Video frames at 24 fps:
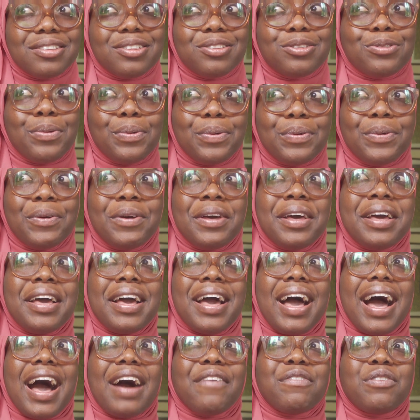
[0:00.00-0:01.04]
So
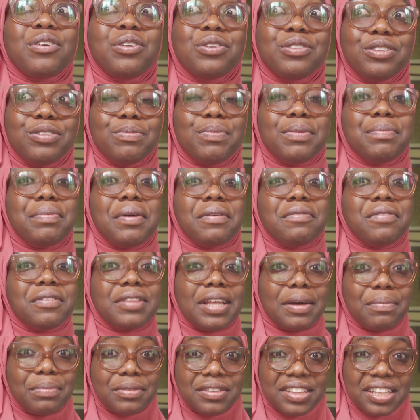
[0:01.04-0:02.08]
I've got to prepare for
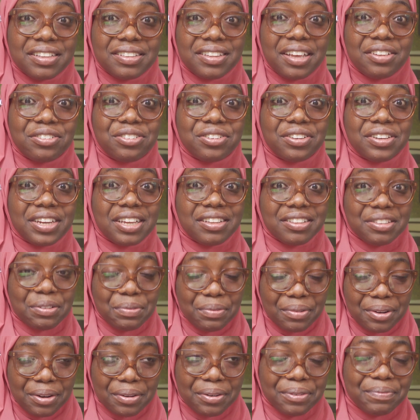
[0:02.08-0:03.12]
that presentation as
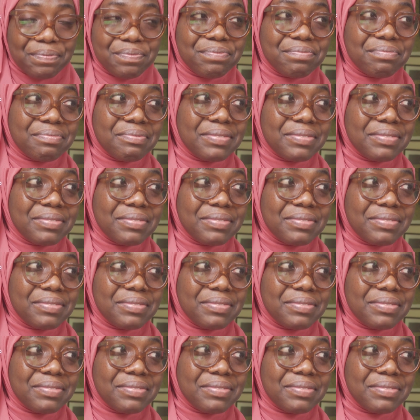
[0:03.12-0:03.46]
well.